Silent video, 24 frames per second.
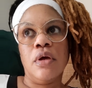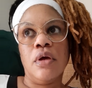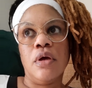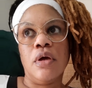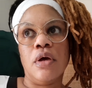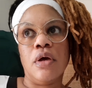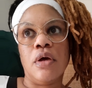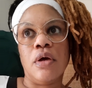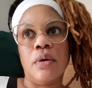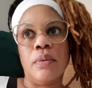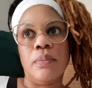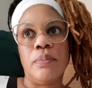
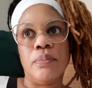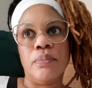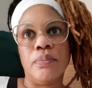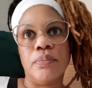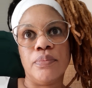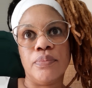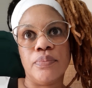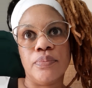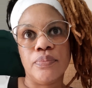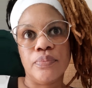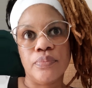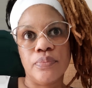
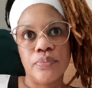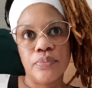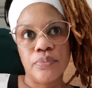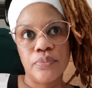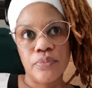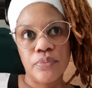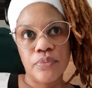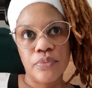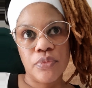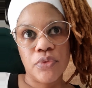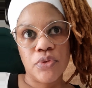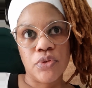
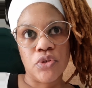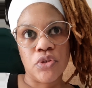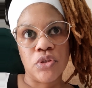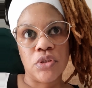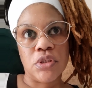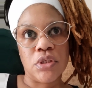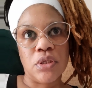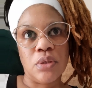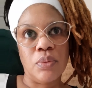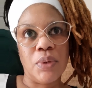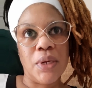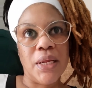So she
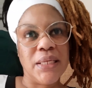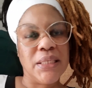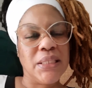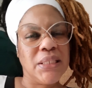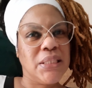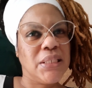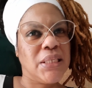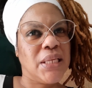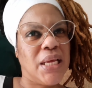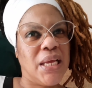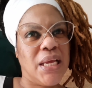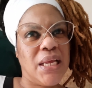said, well, I didn't
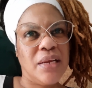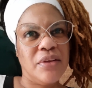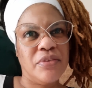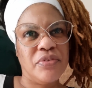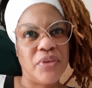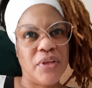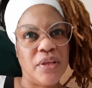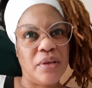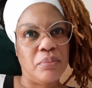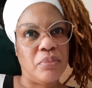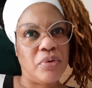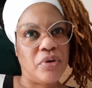eat
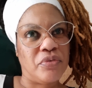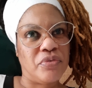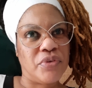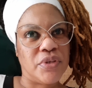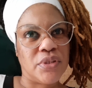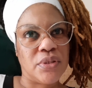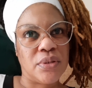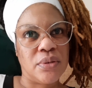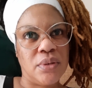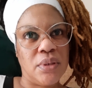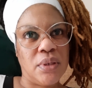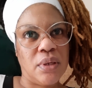anything in
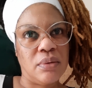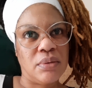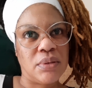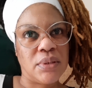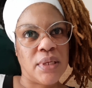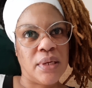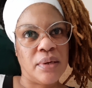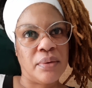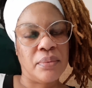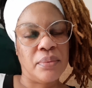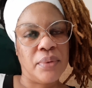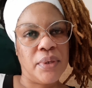breakfast today. I was
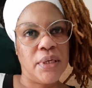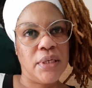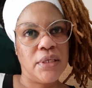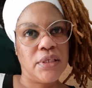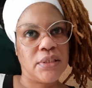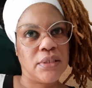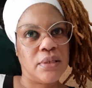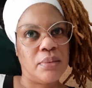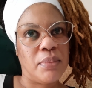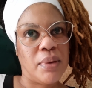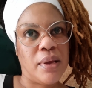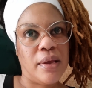like, really? She
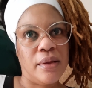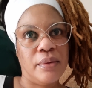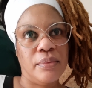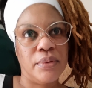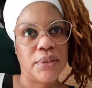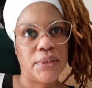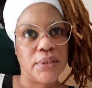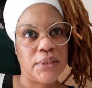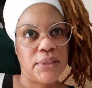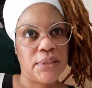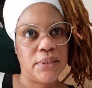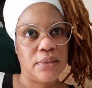said, my head
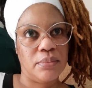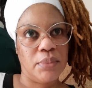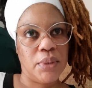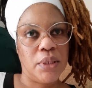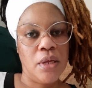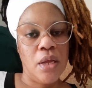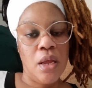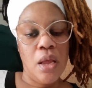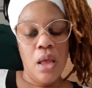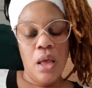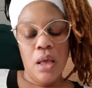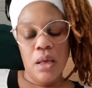was hurting me.
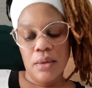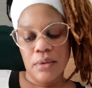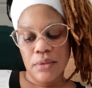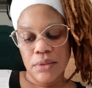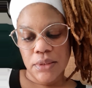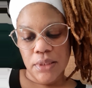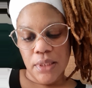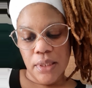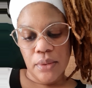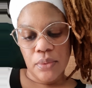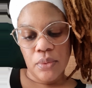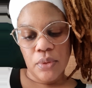I
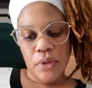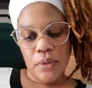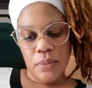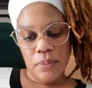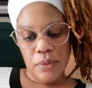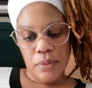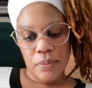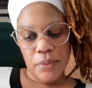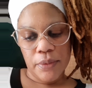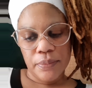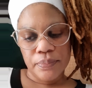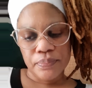was like, okay,
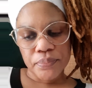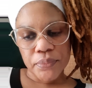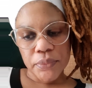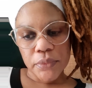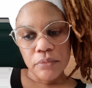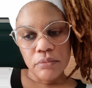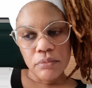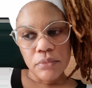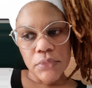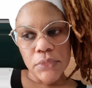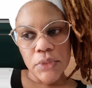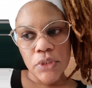baby.
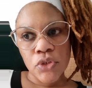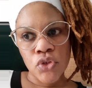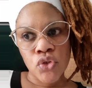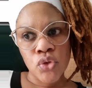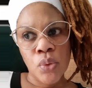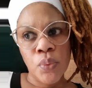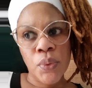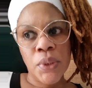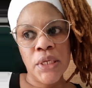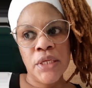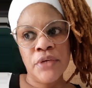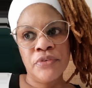So
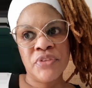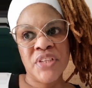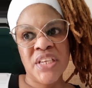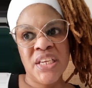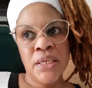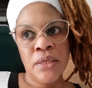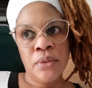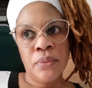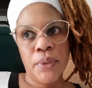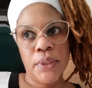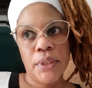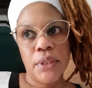we left
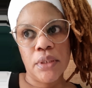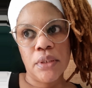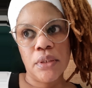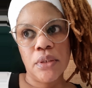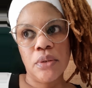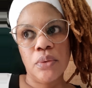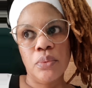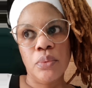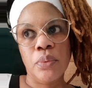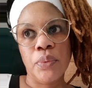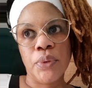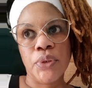anyway.
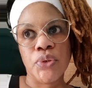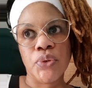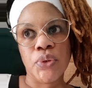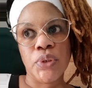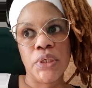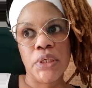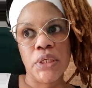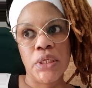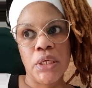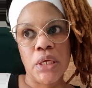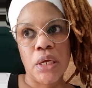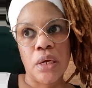We went to the
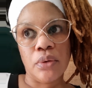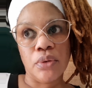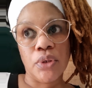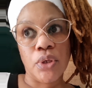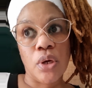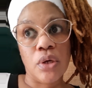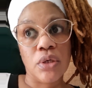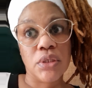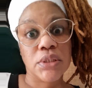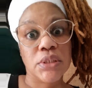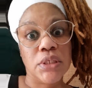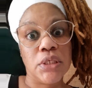ER,
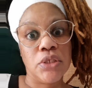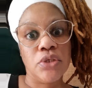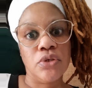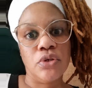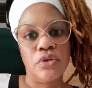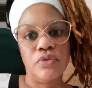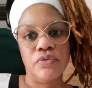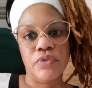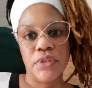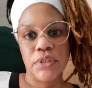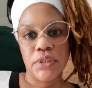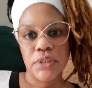Downstate
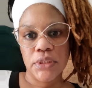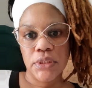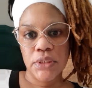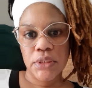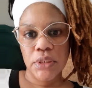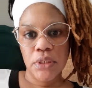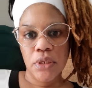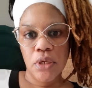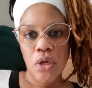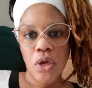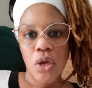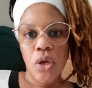
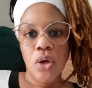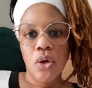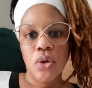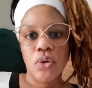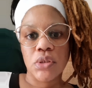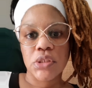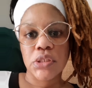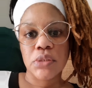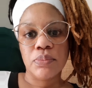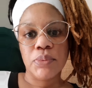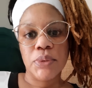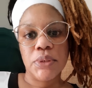University
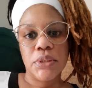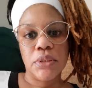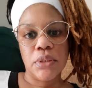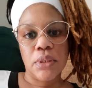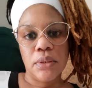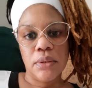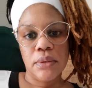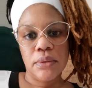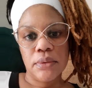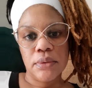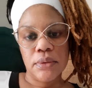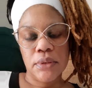
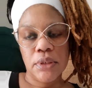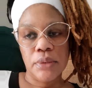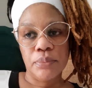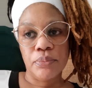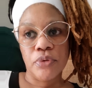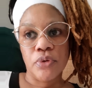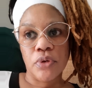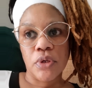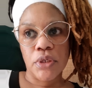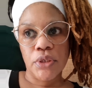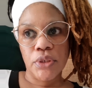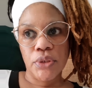Hospital in
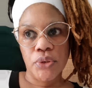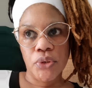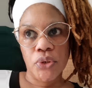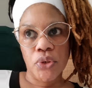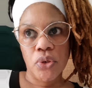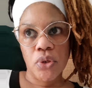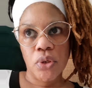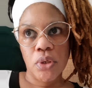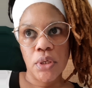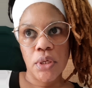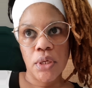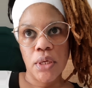Brooklyn, New
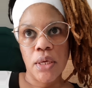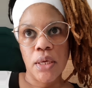York.